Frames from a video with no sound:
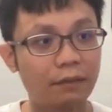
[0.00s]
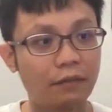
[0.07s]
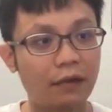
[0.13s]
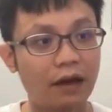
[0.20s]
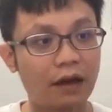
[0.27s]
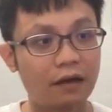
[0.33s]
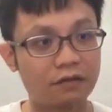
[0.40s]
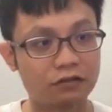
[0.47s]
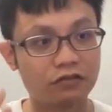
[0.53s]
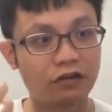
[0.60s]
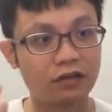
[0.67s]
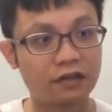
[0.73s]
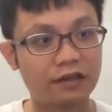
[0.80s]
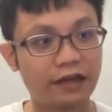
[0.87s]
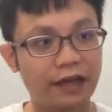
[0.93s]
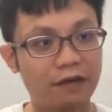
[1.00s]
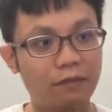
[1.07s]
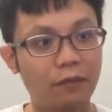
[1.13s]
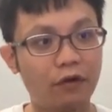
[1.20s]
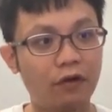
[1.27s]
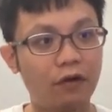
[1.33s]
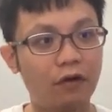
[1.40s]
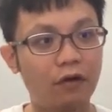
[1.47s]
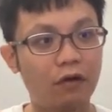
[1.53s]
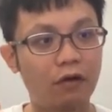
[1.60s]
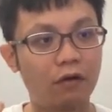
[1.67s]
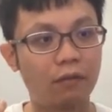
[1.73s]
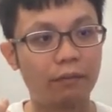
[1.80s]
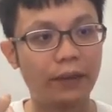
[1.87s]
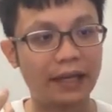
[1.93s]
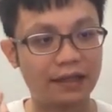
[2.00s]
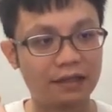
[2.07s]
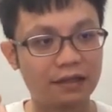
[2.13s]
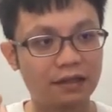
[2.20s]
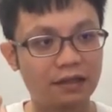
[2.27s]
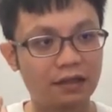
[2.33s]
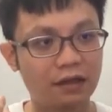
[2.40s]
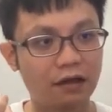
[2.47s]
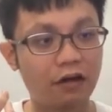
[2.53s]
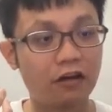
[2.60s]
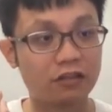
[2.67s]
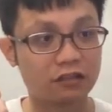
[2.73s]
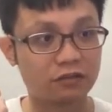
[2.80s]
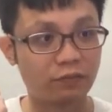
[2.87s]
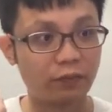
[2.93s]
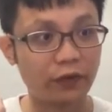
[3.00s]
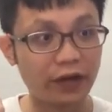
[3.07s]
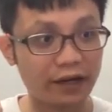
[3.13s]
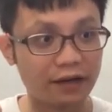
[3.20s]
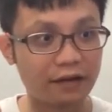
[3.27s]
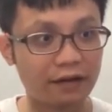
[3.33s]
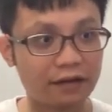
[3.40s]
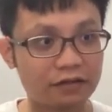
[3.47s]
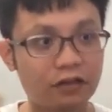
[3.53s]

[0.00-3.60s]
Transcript: and more better offspring.